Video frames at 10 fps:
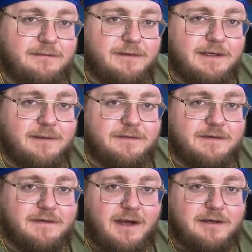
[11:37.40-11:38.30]
When it comes to
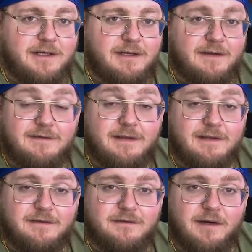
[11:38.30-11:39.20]
these contract cuts, I
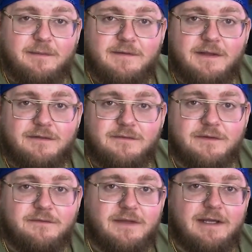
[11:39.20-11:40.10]
think there's great potential for
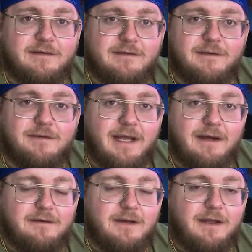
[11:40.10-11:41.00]
the VA to slow
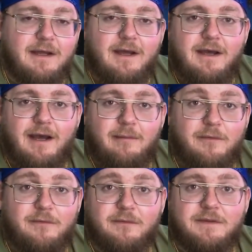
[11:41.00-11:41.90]
down
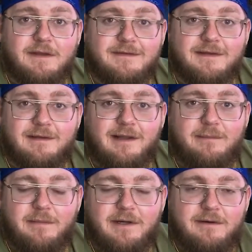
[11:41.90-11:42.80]
before things get a
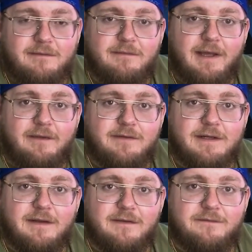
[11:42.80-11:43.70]
lot better. We have to
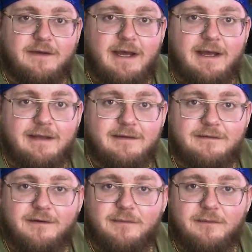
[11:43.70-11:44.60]
cut the fat and
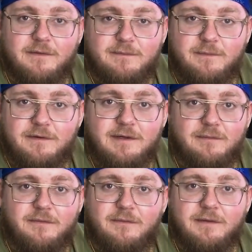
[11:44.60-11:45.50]
determine what's broken
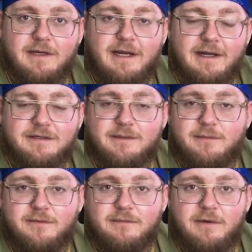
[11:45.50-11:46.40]
before we can actually
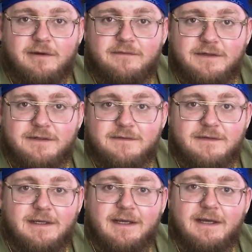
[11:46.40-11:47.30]
improve upon
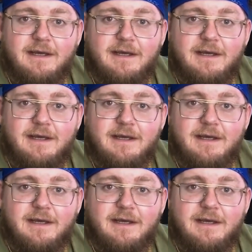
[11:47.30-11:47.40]
efficiency.